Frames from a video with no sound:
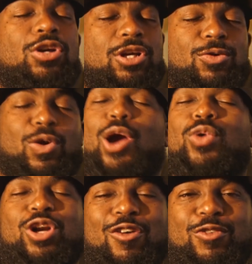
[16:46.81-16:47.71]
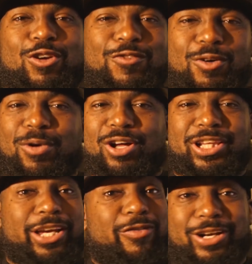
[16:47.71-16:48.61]
where I went off on a football
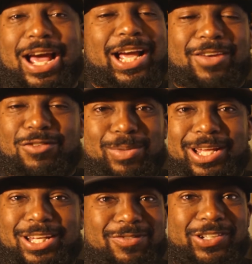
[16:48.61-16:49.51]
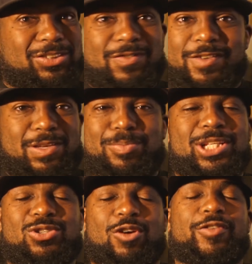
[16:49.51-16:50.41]
league for not giving me a defensive MVP
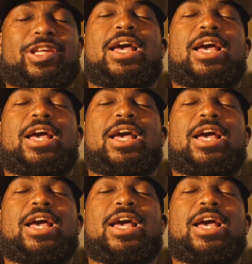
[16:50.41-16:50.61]
trophy,